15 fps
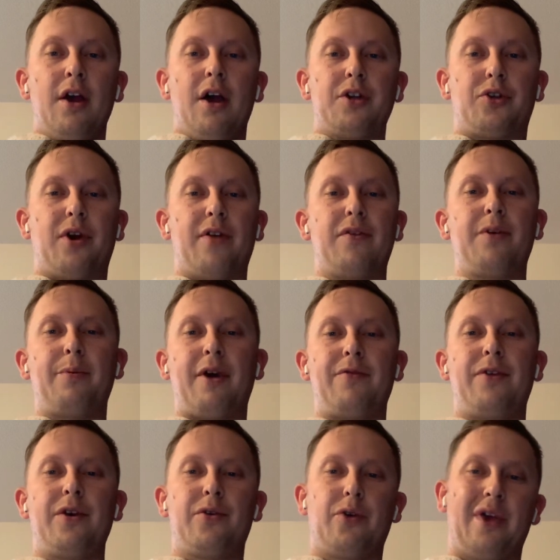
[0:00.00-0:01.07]
Traveling by
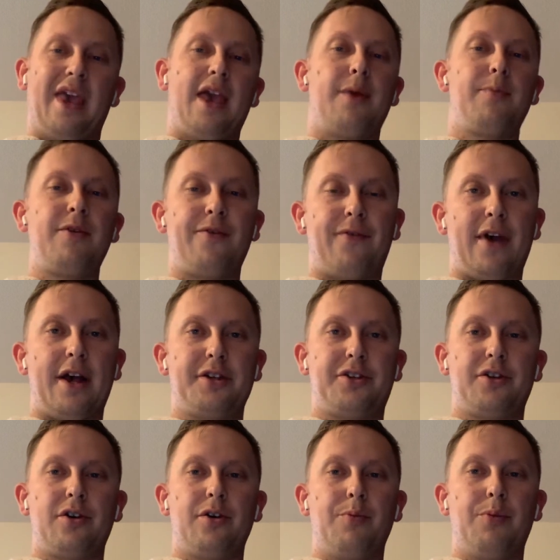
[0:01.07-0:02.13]
vehicle can be
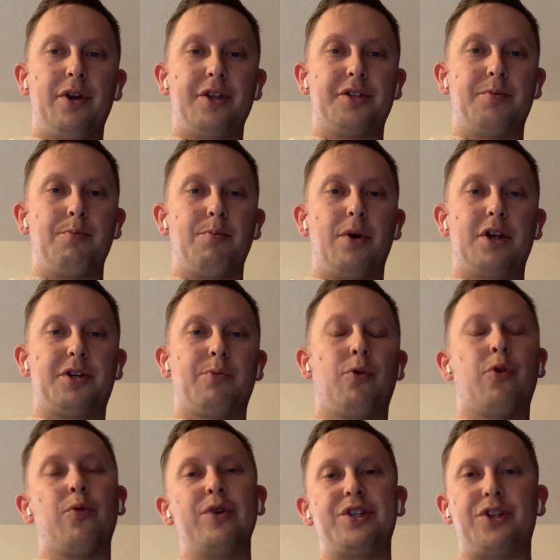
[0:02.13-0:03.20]
faster, but it's much
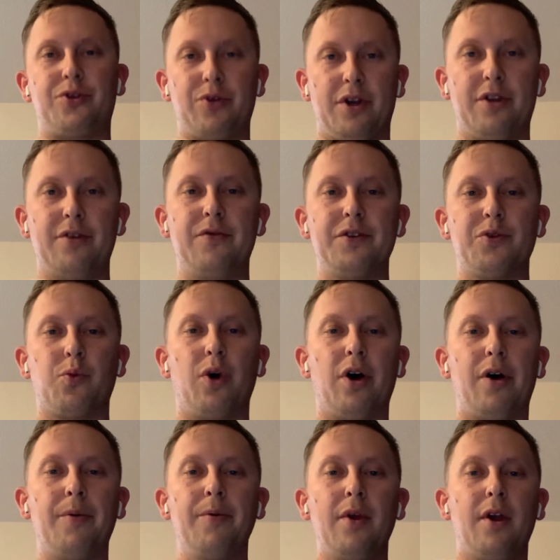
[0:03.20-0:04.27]
more restrictive as
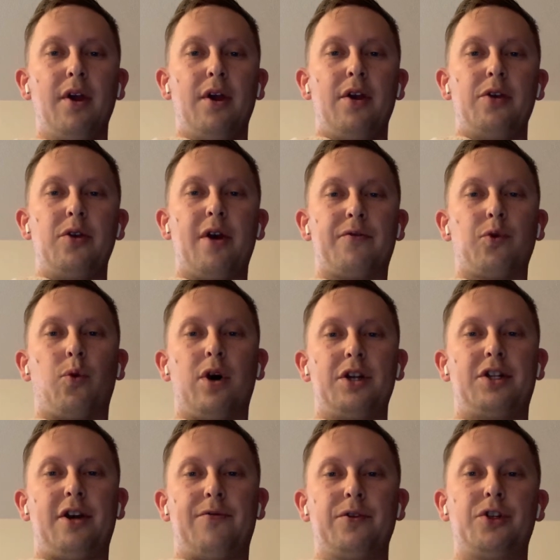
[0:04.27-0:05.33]
well. You have to
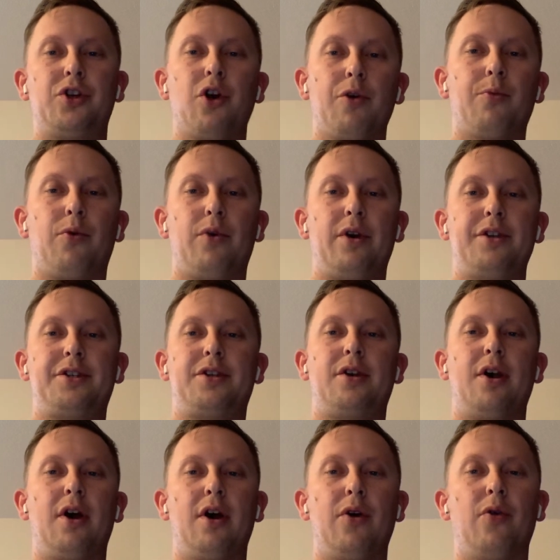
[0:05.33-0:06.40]
watch out for choke points
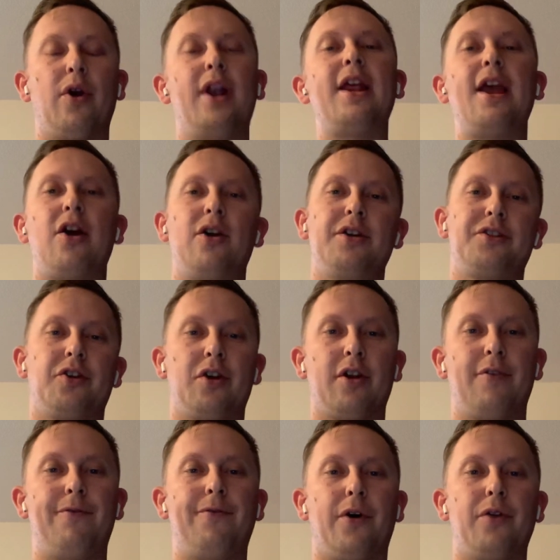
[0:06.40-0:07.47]
or any areas that are going
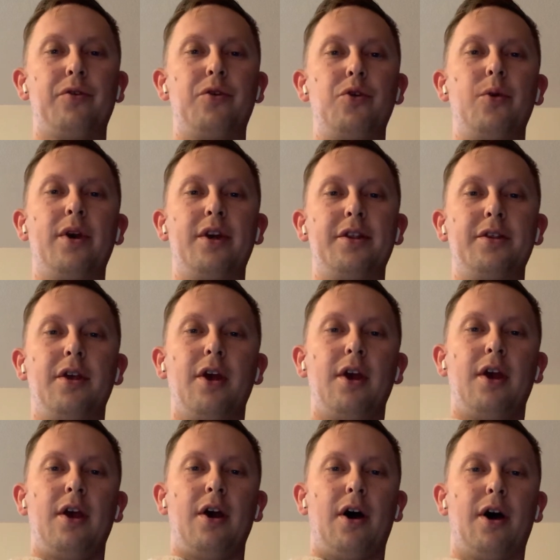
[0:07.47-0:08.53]
to funnel you in.
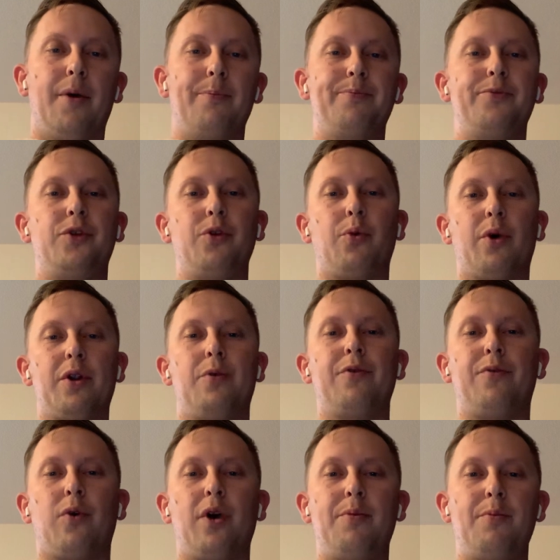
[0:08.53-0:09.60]
You want to
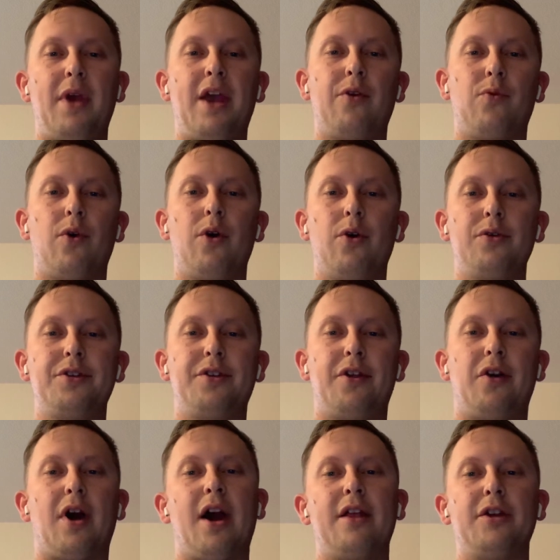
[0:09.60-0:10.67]
avoid main roads that
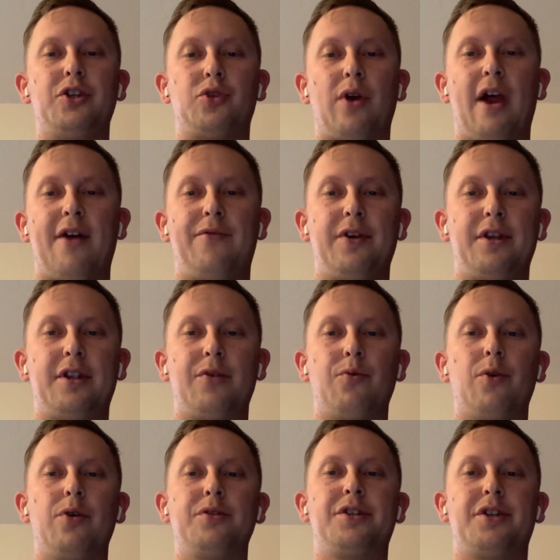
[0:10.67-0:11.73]
are highly trafficked and
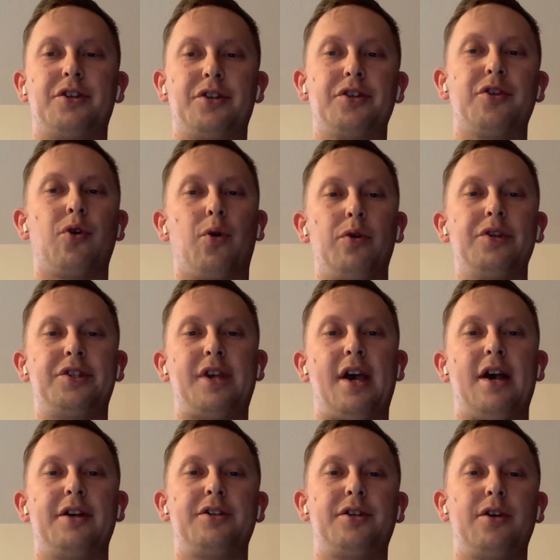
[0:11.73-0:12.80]
roads such as
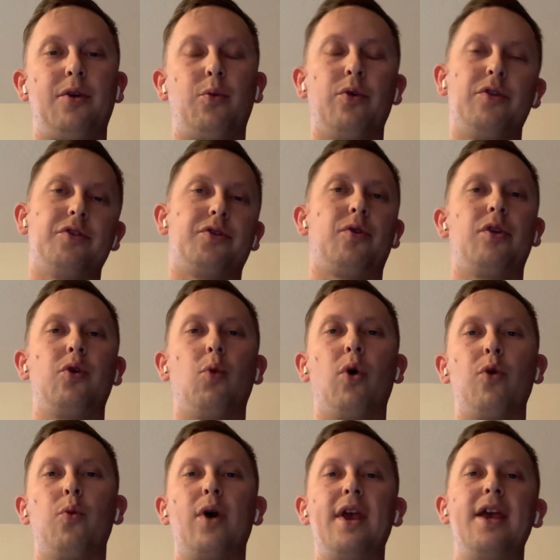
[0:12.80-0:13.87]
cul-de-sacs where there's only
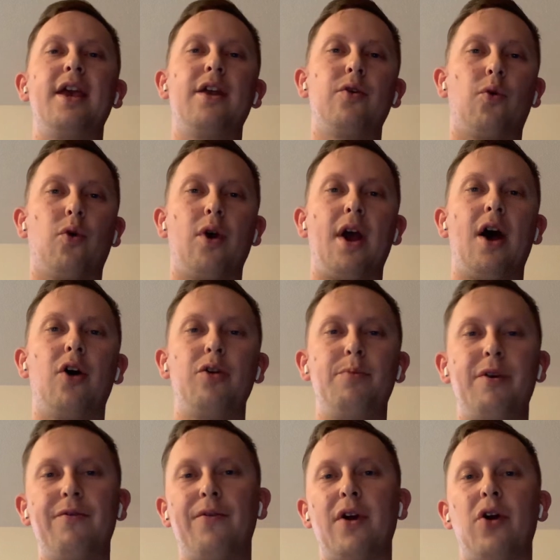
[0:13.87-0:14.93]
one way in or out. It'd
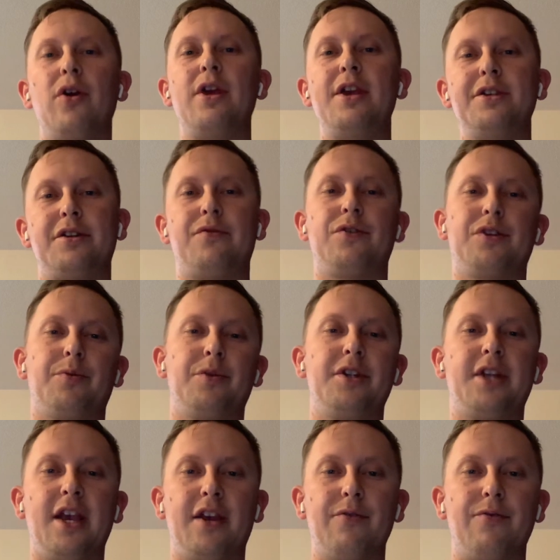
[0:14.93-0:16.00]
be very easy for someone to
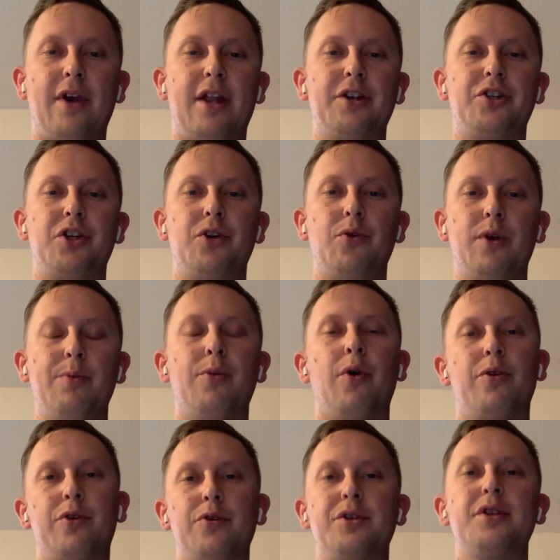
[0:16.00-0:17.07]
take advantage of you in
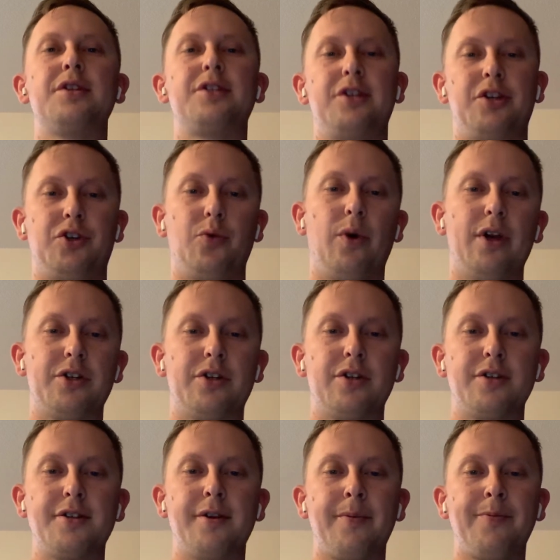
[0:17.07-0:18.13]
both those situations.